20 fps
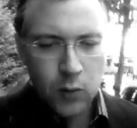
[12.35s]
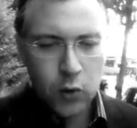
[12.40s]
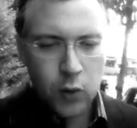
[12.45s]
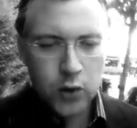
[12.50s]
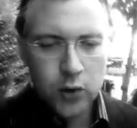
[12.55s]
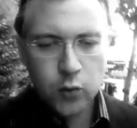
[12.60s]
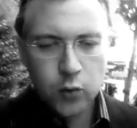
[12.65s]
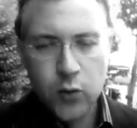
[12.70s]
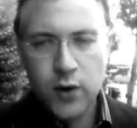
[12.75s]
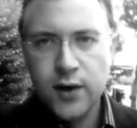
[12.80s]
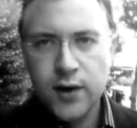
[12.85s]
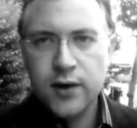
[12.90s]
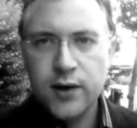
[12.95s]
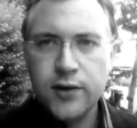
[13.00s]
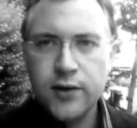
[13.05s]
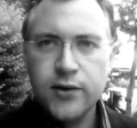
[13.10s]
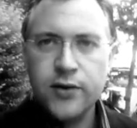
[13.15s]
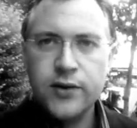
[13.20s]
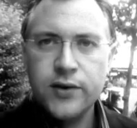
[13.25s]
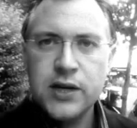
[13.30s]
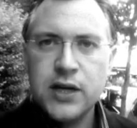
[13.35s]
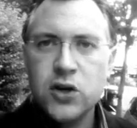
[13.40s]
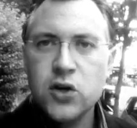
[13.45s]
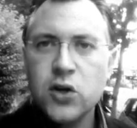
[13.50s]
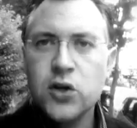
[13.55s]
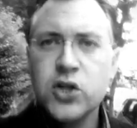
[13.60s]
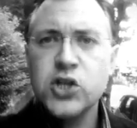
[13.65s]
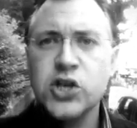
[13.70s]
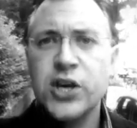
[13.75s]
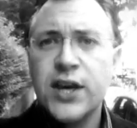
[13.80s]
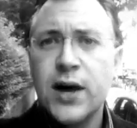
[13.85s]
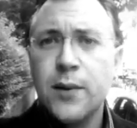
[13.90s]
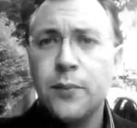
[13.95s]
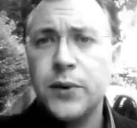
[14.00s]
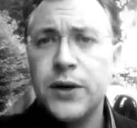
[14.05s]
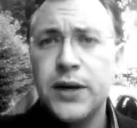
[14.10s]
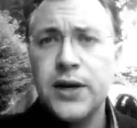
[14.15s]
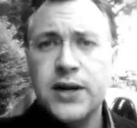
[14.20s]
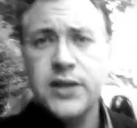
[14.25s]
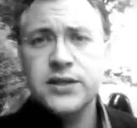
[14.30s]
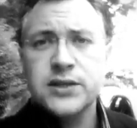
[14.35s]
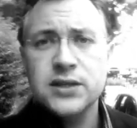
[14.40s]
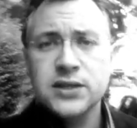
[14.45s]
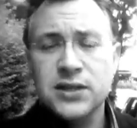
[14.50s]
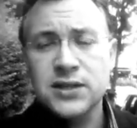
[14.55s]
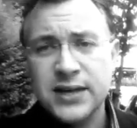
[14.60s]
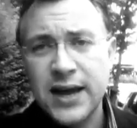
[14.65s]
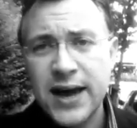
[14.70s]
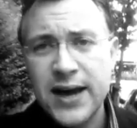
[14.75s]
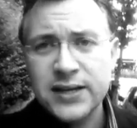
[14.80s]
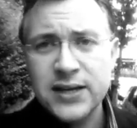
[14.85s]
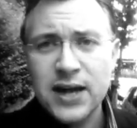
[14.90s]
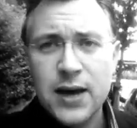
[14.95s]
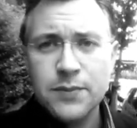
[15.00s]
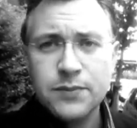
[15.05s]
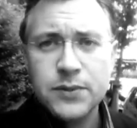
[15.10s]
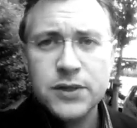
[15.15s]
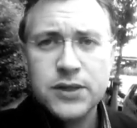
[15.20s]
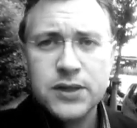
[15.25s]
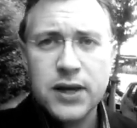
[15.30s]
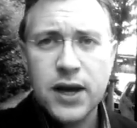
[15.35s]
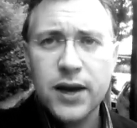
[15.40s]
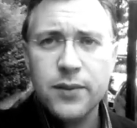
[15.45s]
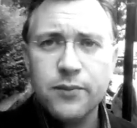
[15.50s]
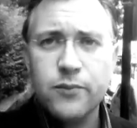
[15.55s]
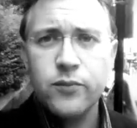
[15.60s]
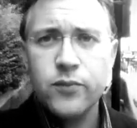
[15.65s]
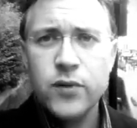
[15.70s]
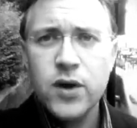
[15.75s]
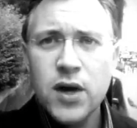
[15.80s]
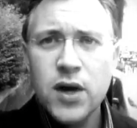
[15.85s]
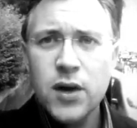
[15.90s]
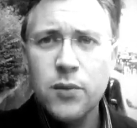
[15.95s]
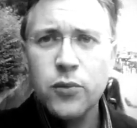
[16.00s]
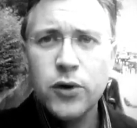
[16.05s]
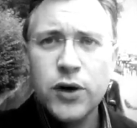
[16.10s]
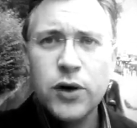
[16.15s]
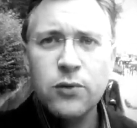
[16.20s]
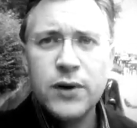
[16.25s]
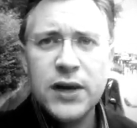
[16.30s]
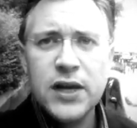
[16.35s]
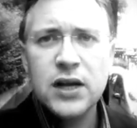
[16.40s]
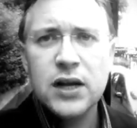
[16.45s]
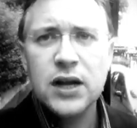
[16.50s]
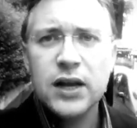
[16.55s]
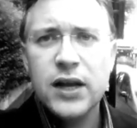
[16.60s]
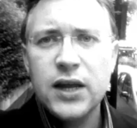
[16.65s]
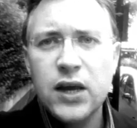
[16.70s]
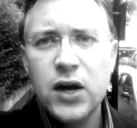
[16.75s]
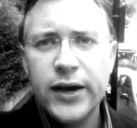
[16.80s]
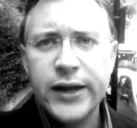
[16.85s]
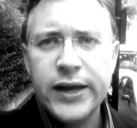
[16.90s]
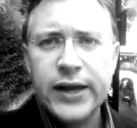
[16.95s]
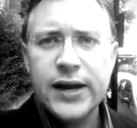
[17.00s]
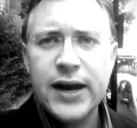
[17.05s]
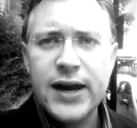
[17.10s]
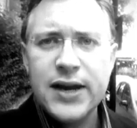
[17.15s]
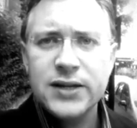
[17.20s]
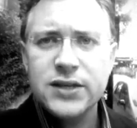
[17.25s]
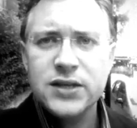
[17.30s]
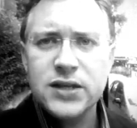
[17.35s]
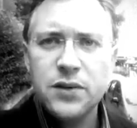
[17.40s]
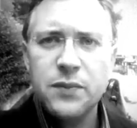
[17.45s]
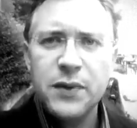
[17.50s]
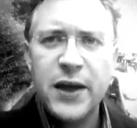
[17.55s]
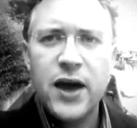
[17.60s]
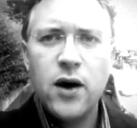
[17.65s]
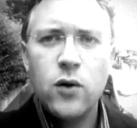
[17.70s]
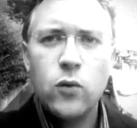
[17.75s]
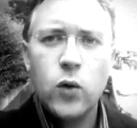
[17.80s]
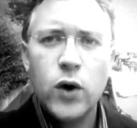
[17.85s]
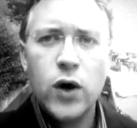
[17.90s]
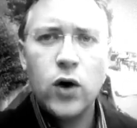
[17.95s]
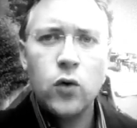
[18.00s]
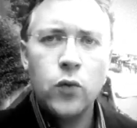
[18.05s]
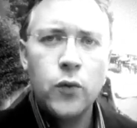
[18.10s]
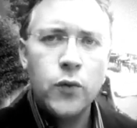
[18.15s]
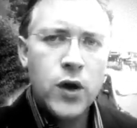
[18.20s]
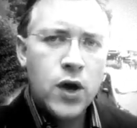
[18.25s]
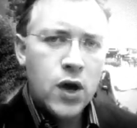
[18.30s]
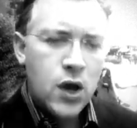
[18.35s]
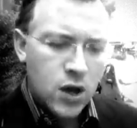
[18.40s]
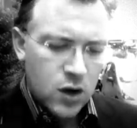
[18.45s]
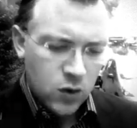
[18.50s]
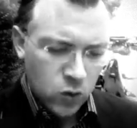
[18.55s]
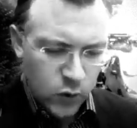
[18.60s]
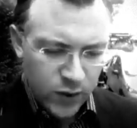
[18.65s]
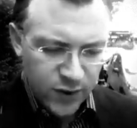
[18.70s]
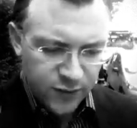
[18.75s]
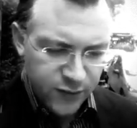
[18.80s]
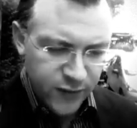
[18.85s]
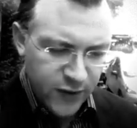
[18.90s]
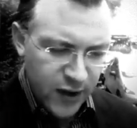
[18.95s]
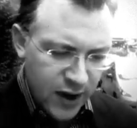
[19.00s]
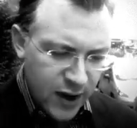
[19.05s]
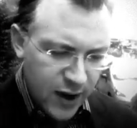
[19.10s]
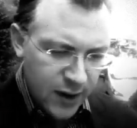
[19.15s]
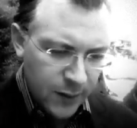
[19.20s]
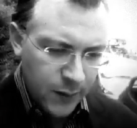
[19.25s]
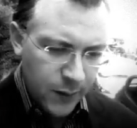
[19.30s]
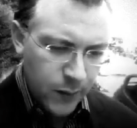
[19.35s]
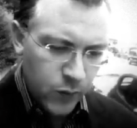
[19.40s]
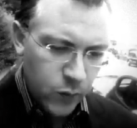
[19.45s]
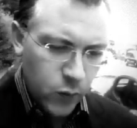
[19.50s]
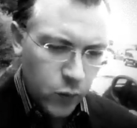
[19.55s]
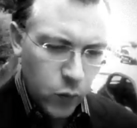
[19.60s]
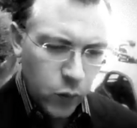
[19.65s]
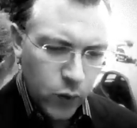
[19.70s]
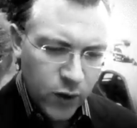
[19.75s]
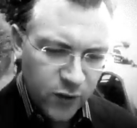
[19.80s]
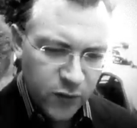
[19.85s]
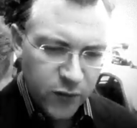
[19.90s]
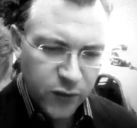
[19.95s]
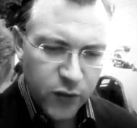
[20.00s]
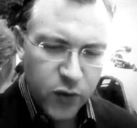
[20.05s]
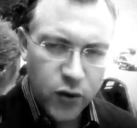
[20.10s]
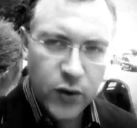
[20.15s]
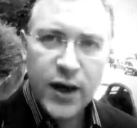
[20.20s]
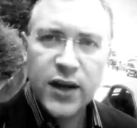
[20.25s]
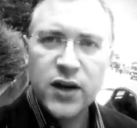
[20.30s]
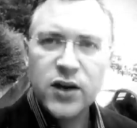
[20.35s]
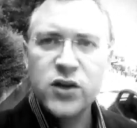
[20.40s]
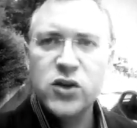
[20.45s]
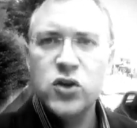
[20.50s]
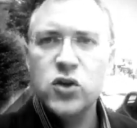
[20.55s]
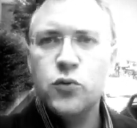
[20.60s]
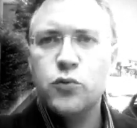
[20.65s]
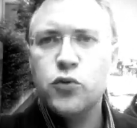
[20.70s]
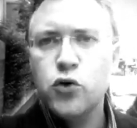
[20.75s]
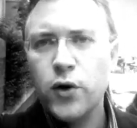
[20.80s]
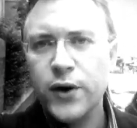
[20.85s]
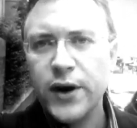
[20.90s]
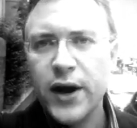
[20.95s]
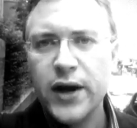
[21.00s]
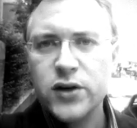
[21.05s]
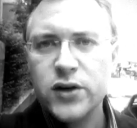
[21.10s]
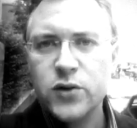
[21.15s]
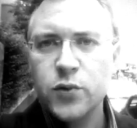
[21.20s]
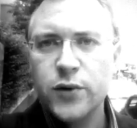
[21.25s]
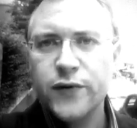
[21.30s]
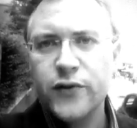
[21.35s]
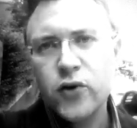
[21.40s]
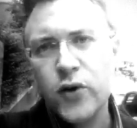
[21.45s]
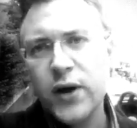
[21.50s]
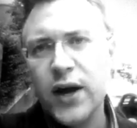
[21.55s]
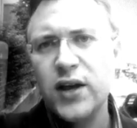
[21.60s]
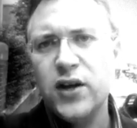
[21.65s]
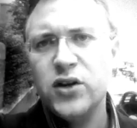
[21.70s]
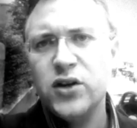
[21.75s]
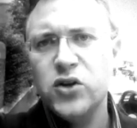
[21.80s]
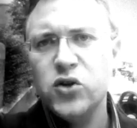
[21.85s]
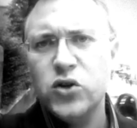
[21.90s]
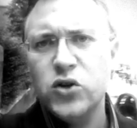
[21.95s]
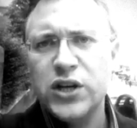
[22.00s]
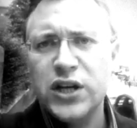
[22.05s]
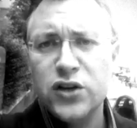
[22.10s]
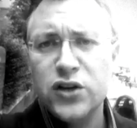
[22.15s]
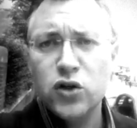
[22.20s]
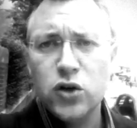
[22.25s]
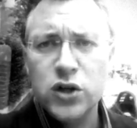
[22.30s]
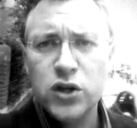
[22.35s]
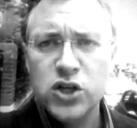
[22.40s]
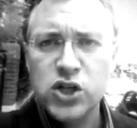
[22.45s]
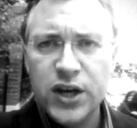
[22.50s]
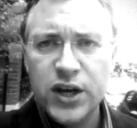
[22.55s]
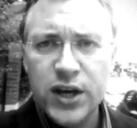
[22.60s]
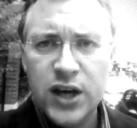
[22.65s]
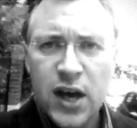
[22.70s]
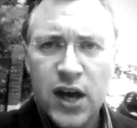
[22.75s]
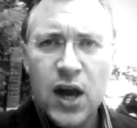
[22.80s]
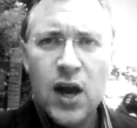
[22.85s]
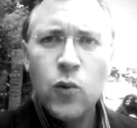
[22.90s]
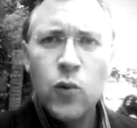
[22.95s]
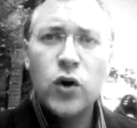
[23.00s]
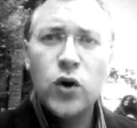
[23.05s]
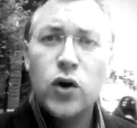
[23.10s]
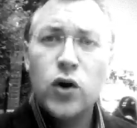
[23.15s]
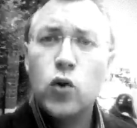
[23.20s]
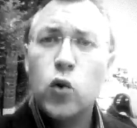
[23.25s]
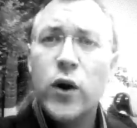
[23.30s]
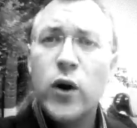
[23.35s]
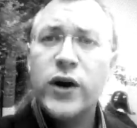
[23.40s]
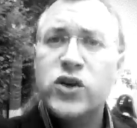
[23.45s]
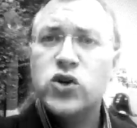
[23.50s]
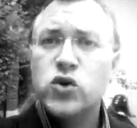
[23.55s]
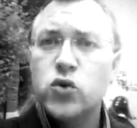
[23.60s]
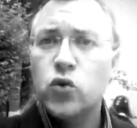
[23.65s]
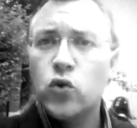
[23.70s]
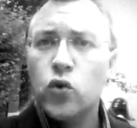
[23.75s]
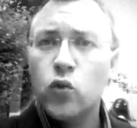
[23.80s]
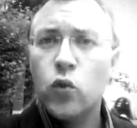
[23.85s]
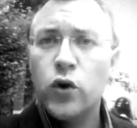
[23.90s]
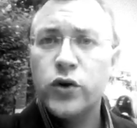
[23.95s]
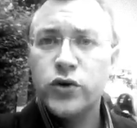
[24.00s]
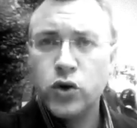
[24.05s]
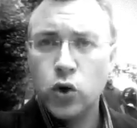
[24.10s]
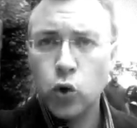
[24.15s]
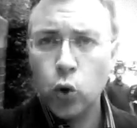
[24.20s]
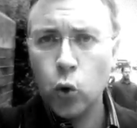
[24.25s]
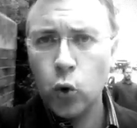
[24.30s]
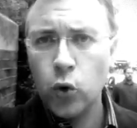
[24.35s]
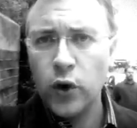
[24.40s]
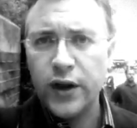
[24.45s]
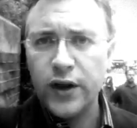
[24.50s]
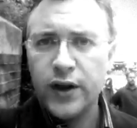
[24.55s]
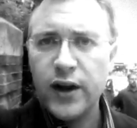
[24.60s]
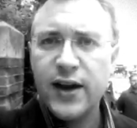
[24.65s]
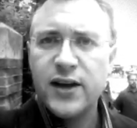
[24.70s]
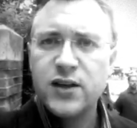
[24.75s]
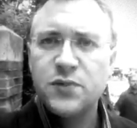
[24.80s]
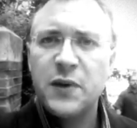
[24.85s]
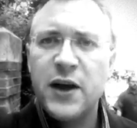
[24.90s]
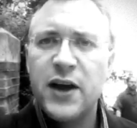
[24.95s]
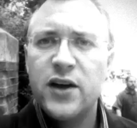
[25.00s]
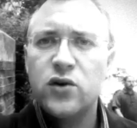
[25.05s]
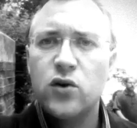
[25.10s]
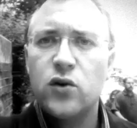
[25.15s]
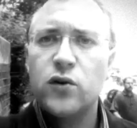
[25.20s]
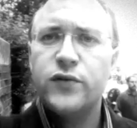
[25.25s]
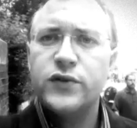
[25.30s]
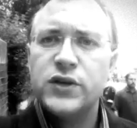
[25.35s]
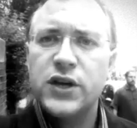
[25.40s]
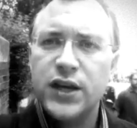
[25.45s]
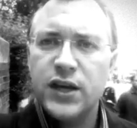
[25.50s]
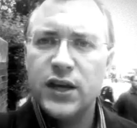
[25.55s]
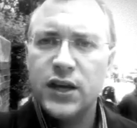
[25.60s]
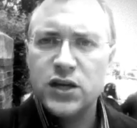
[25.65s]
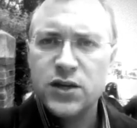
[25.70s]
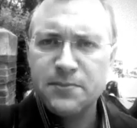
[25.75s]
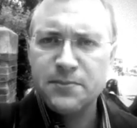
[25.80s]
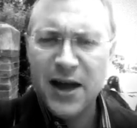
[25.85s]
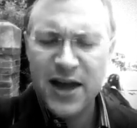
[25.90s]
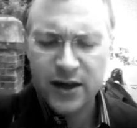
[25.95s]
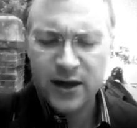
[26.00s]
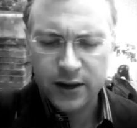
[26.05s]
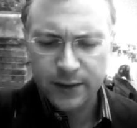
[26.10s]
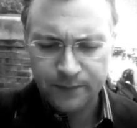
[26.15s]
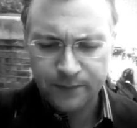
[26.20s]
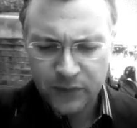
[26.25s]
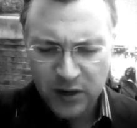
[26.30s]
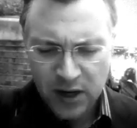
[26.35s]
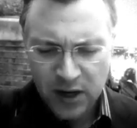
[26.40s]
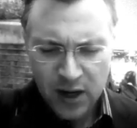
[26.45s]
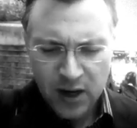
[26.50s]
I work with technology companies and startups. Pretty regularly I get asked about, well, we've created a new product, we've created a new technology, we're not quite sure what to call it as part of taking it to market.